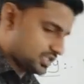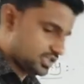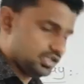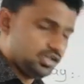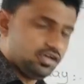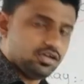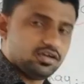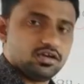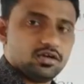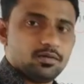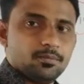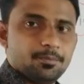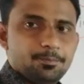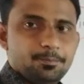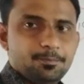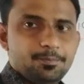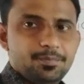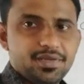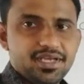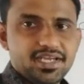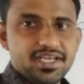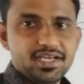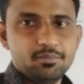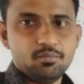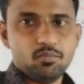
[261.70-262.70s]
a
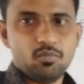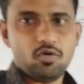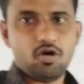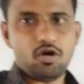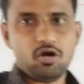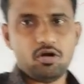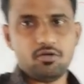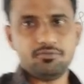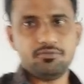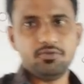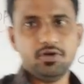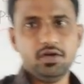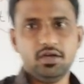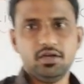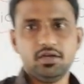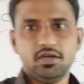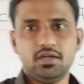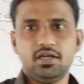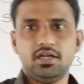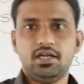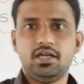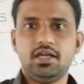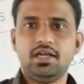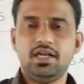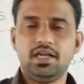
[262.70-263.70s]
beam of
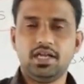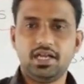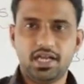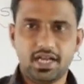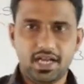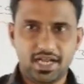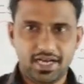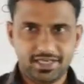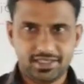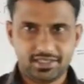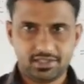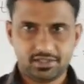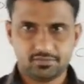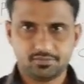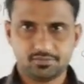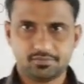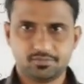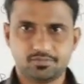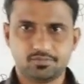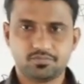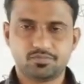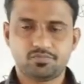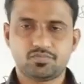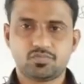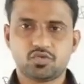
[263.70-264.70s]
light.
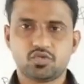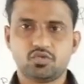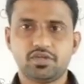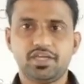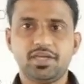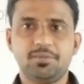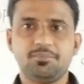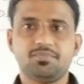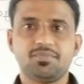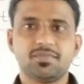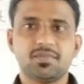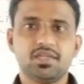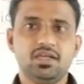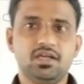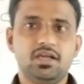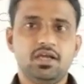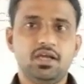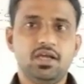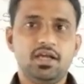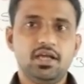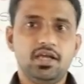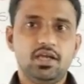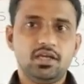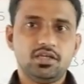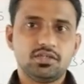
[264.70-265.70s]
Okay,
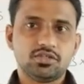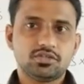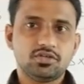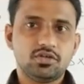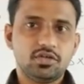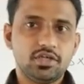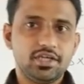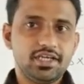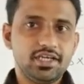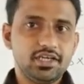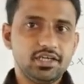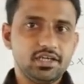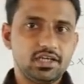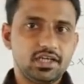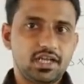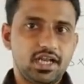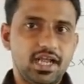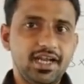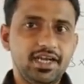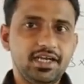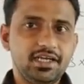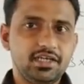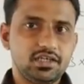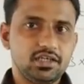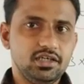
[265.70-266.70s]
so in
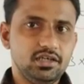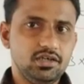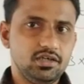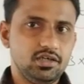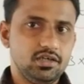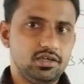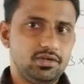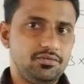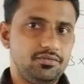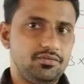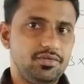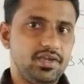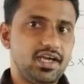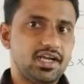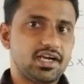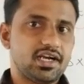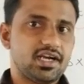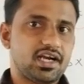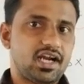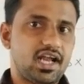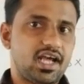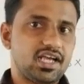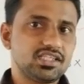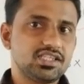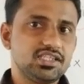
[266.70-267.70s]
light we
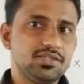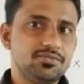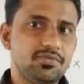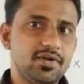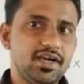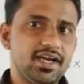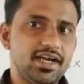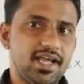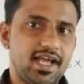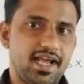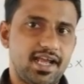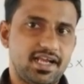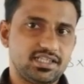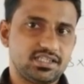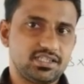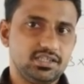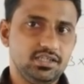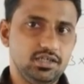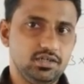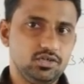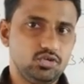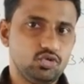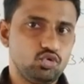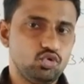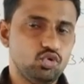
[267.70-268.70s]
are classified as
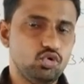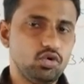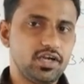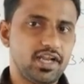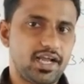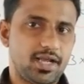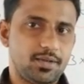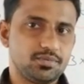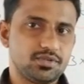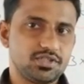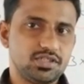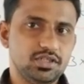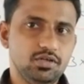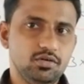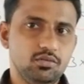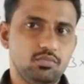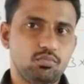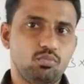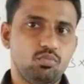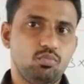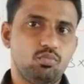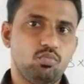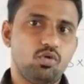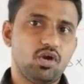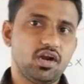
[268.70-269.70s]
two types,
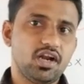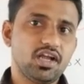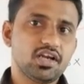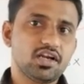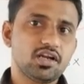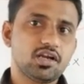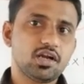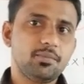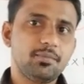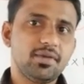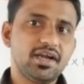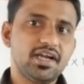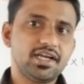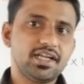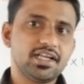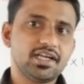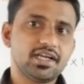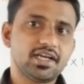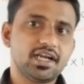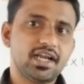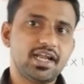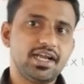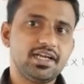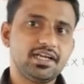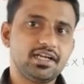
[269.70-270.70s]

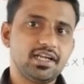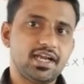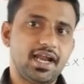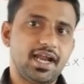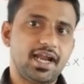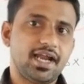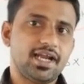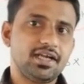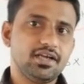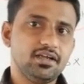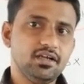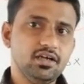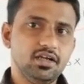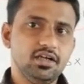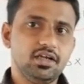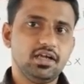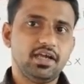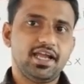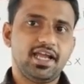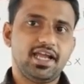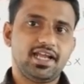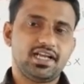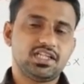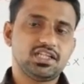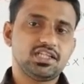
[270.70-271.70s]
monochromatic light and
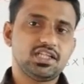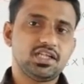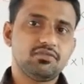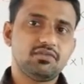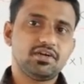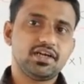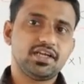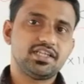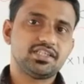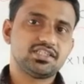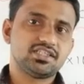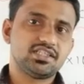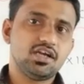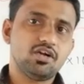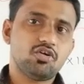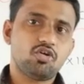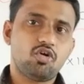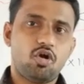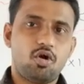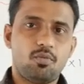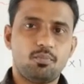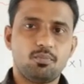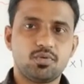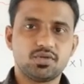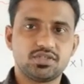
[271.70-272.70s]
another one is the
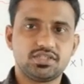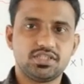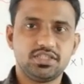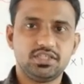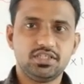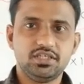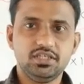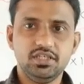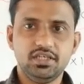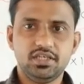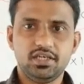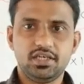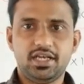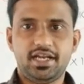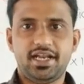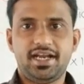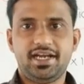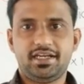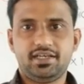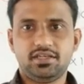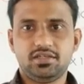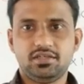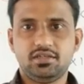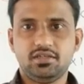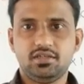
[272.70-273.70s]
composite
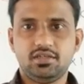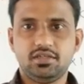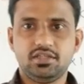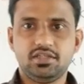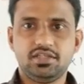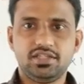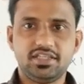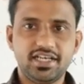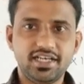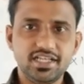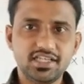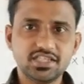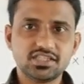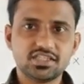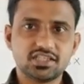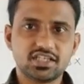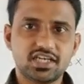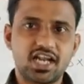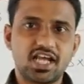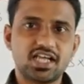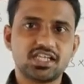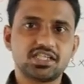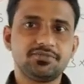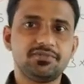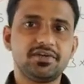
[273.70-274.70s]
light. That is
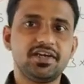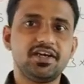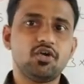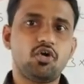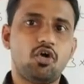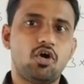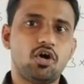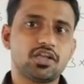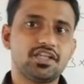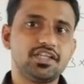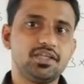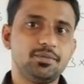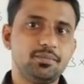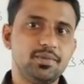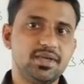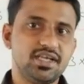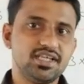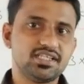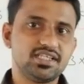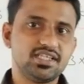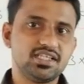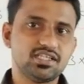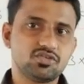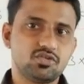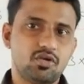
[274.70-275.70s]
classified on the
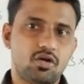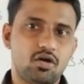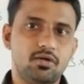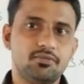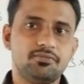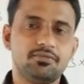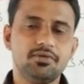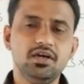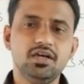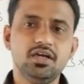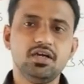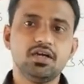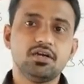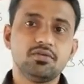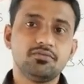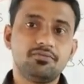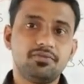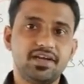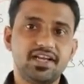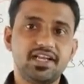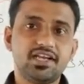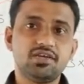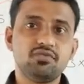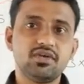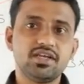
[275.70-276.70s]
basis of
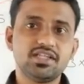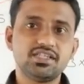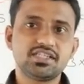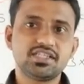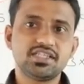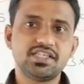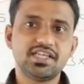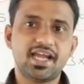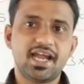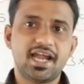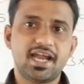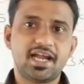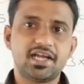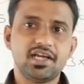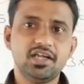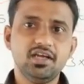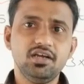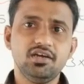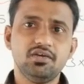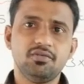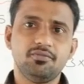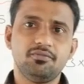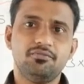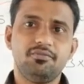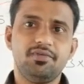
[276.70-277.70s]
frequency
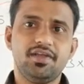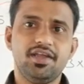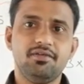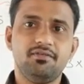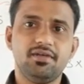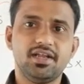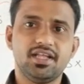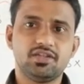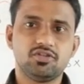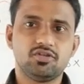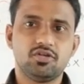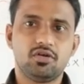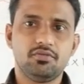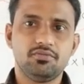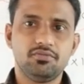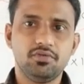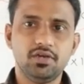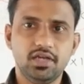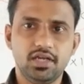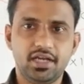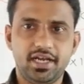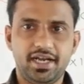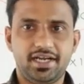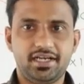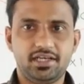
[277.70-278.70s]
and wavelength
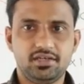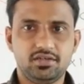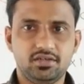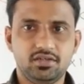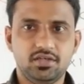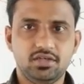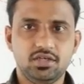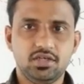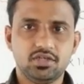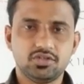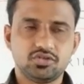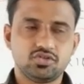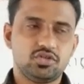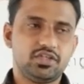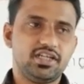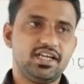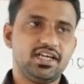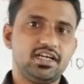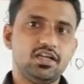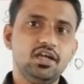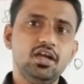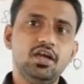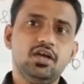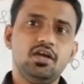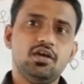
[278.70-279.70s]
of light. So
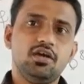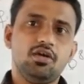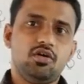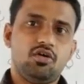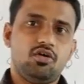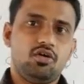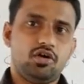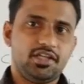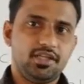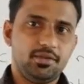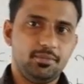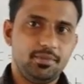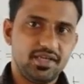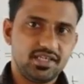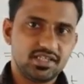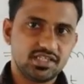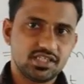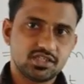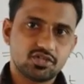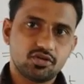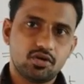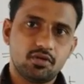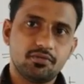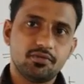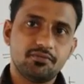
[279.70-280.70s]
that on the
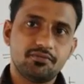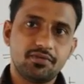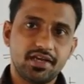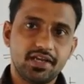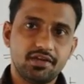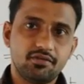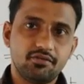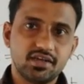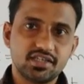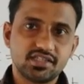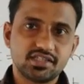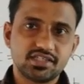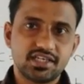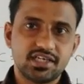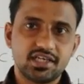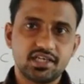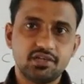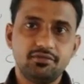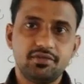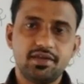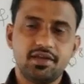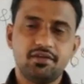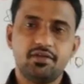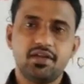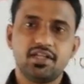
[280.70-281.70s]
basis of frequency
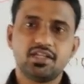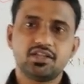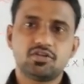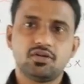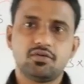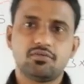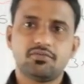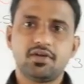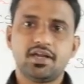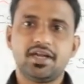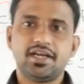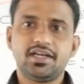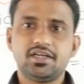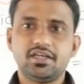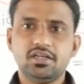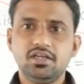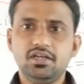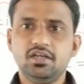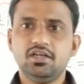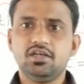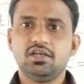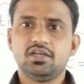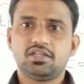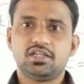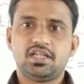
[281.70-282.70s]
and wavelength of light,
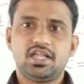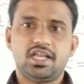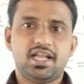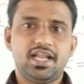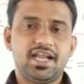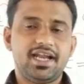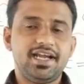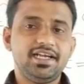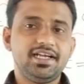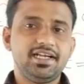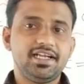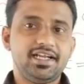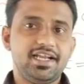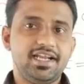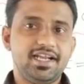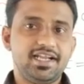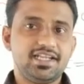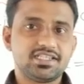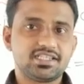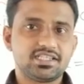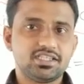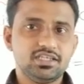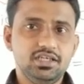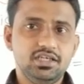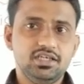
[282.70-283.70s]
the light
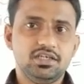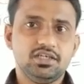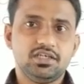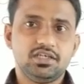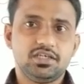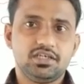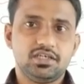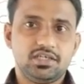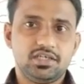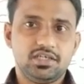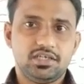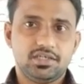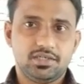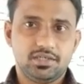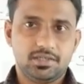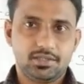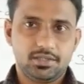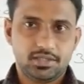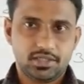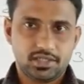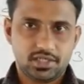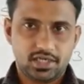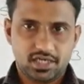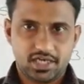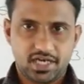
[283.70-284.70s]
is
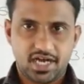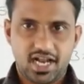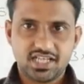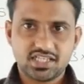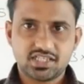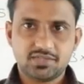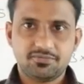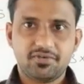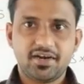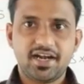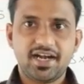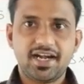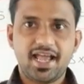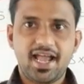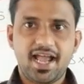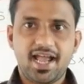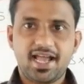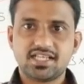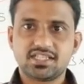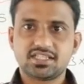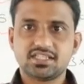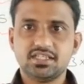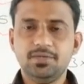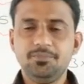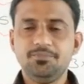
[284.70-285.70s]
classified as